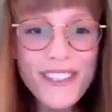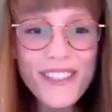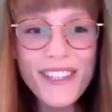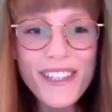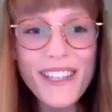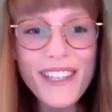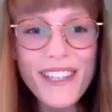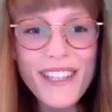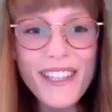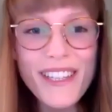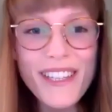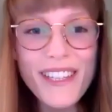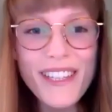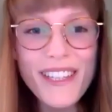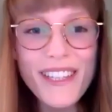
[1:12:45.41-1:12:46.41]
you think
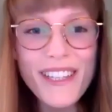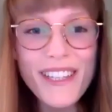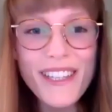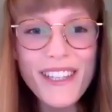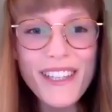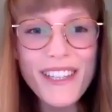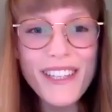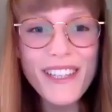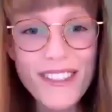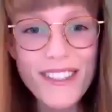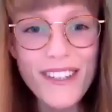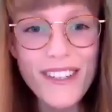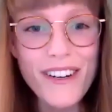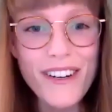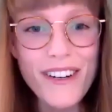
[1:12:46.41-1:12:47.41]
there might be a
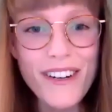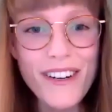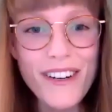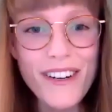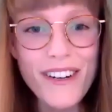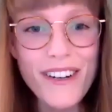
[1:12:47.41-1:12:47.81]
sense of